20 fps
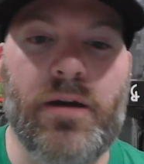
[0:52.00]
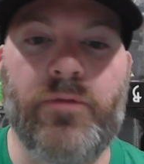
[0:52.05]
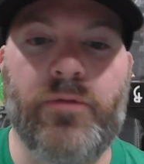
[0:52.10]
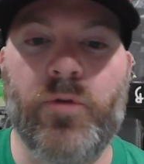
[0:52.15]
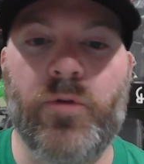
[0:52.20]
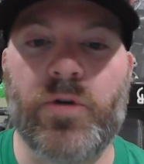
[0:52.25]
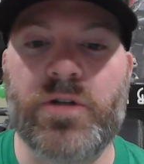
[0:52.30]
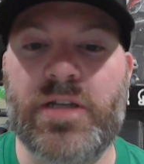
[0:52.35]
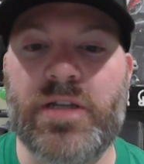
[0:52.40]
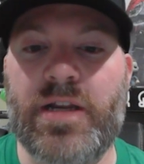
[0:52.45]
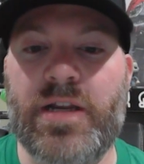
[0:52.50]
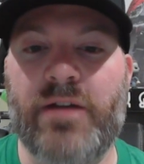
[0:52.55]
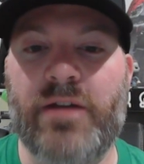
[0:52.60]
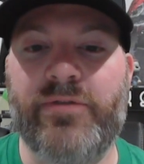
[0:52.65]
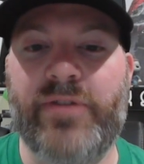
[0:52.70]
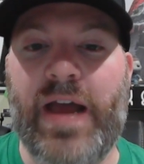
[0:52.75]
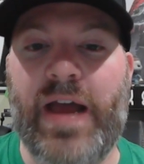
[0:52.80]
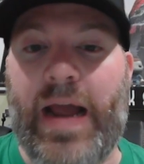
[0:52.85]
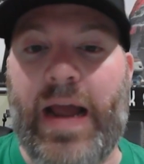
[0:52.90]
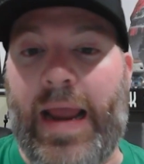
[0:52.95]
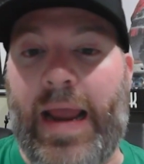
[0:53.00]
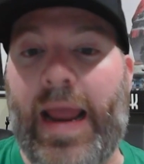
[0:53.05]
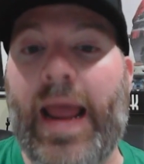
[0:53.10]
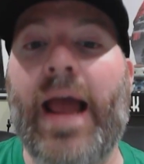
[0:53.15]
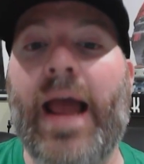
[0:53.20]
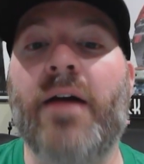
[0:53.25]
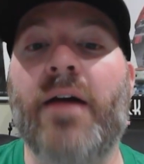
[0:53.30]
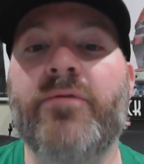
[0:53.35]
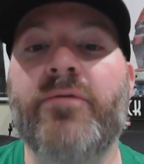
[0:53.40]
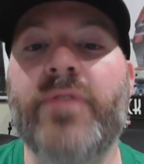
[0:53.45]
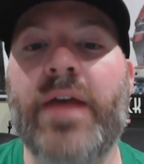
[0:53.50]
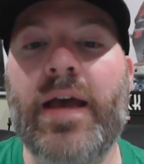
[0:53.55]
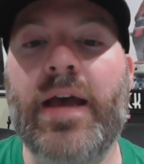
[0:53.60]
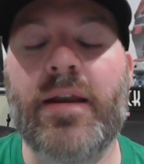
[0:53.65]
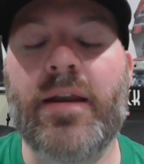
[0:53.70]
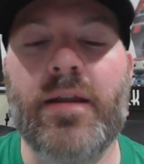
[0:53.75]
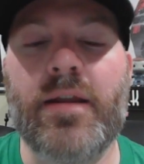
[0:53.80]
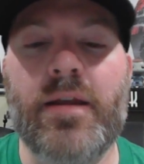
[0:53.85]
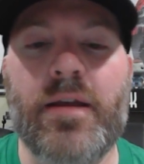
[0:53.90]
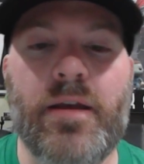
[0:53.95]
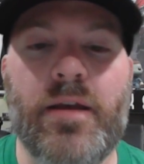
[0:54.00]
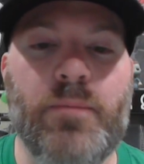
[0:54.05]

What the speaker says: Fortunately enough, I have that.